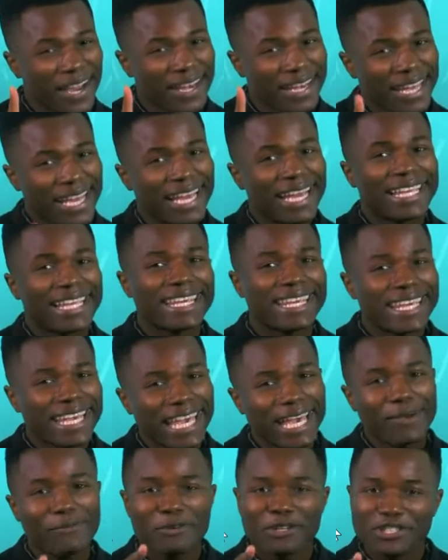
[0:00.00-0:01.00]
but
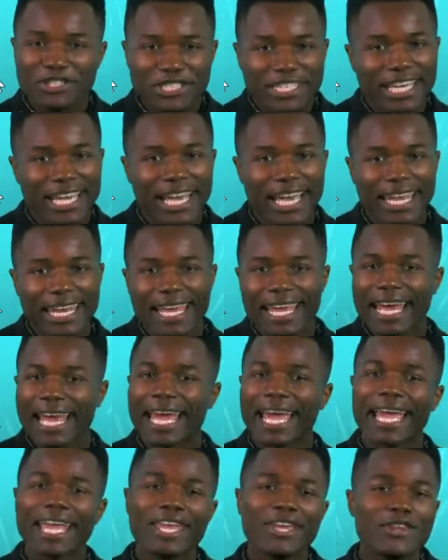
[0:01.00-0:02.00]
you get what you
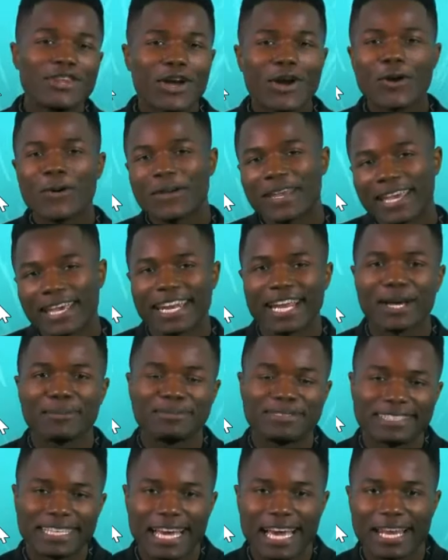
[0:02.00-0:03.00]
get, and you don't
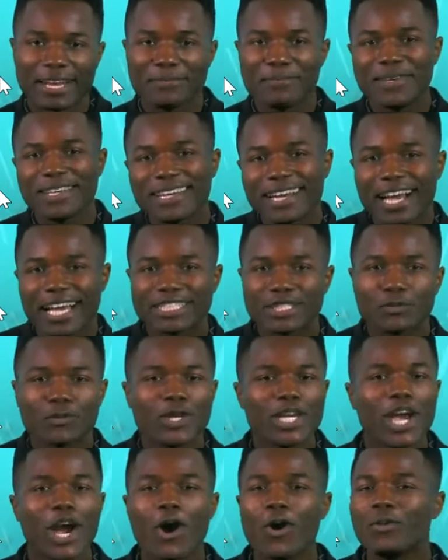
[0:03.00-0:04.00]
get upset
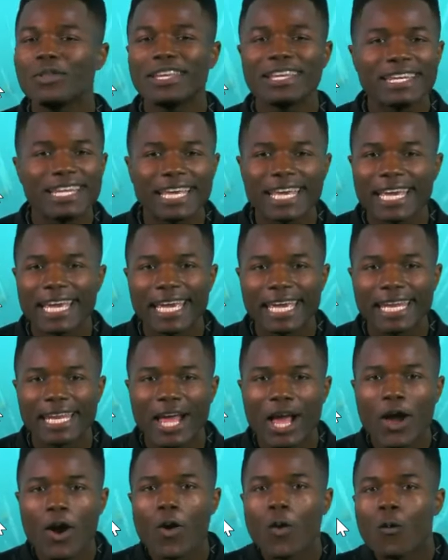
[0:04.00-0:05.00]
because we only
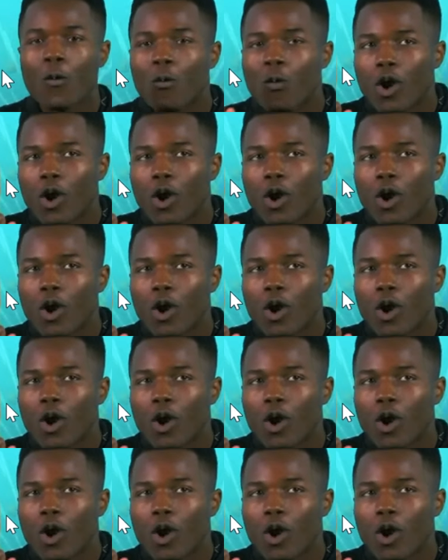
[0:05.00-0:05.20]
need